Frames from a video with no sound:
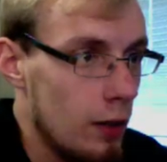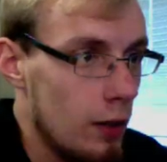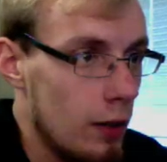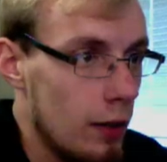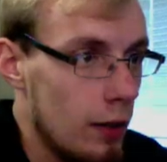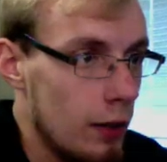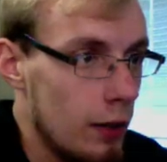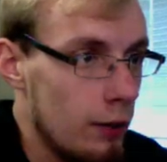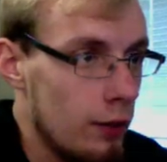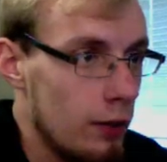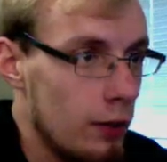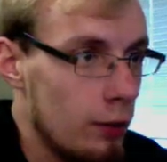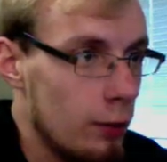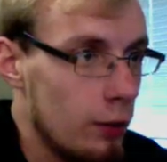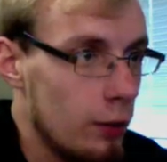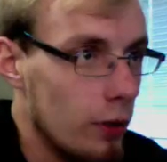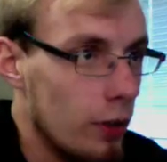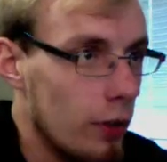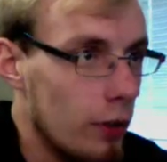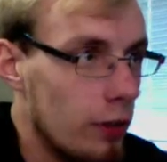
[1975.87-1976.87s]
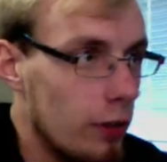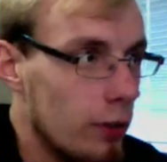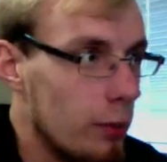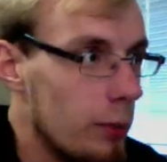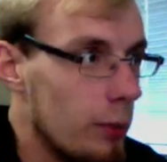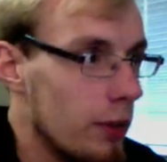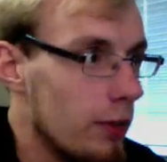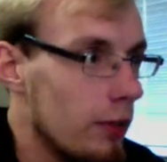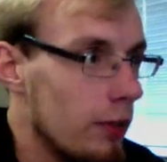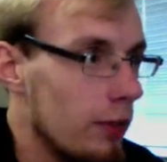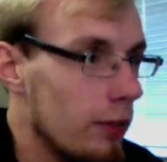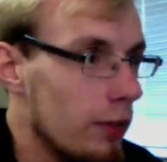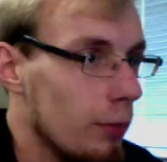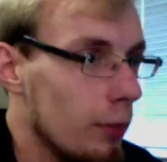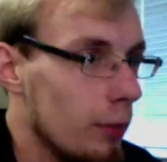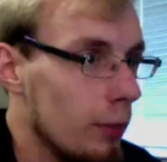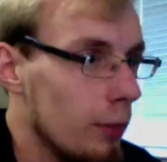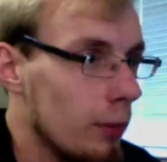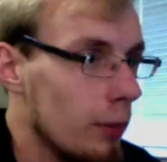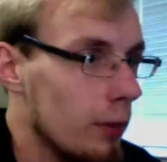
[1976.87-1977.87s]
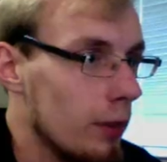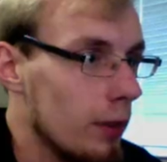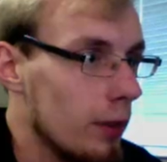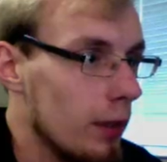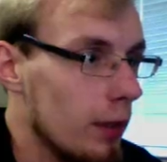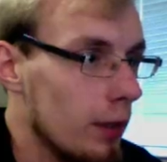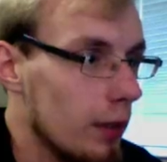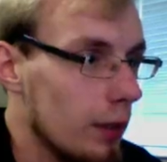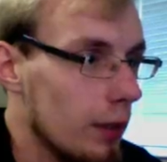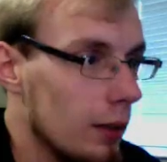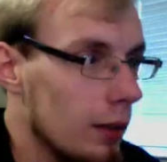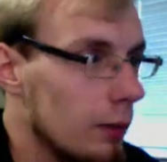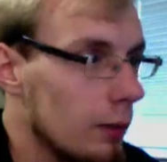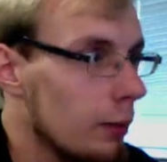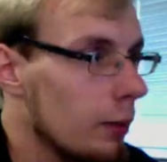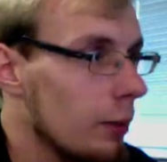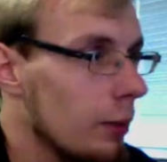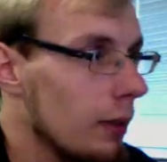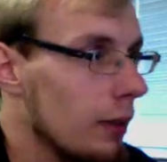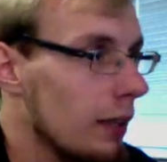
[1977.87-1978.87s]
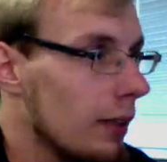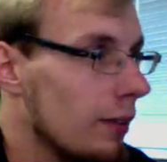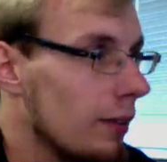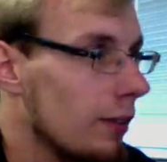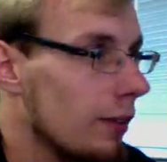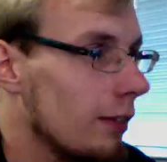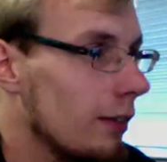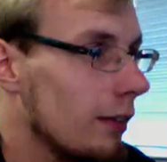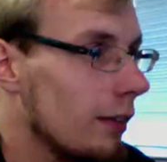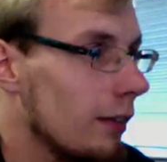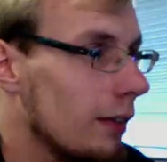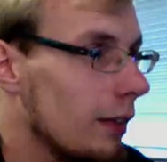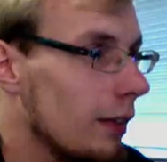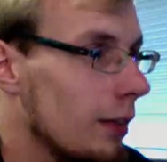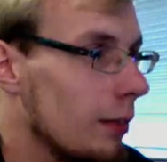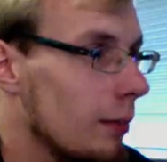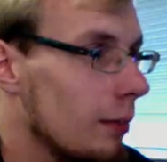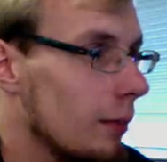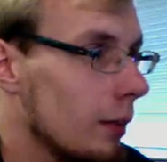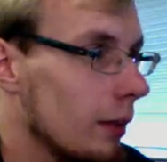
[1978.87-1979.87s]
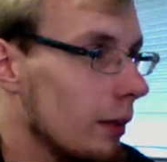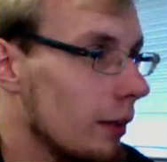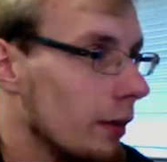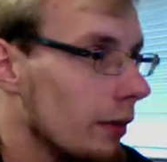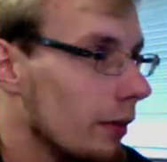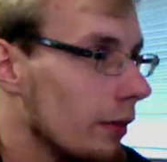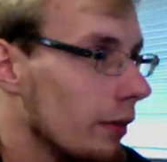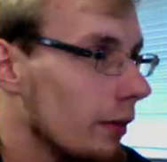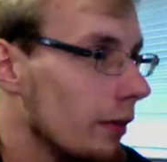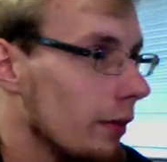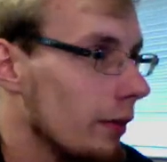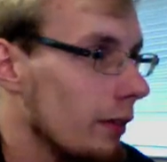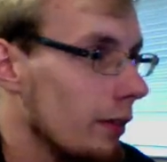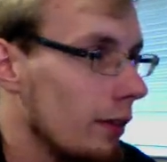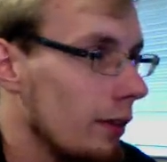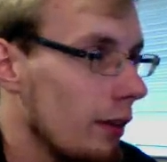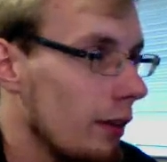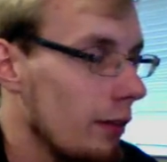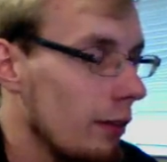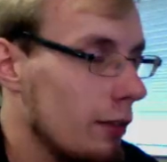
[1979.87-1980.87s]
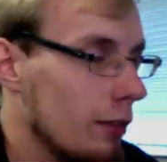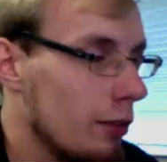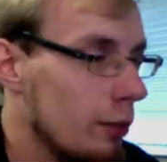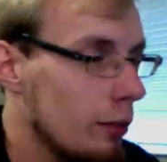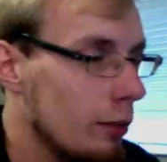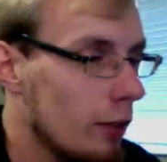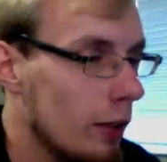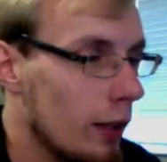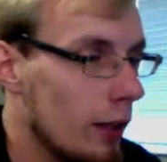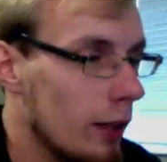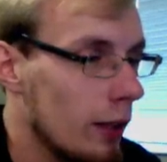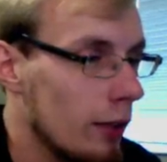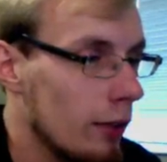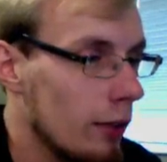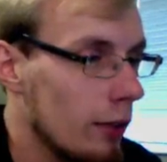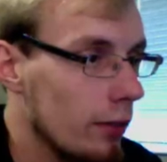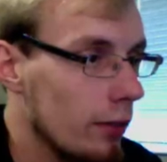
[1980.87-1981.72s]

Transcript: And if these were larger pieces, we would we'd be instancing them, but 72 tries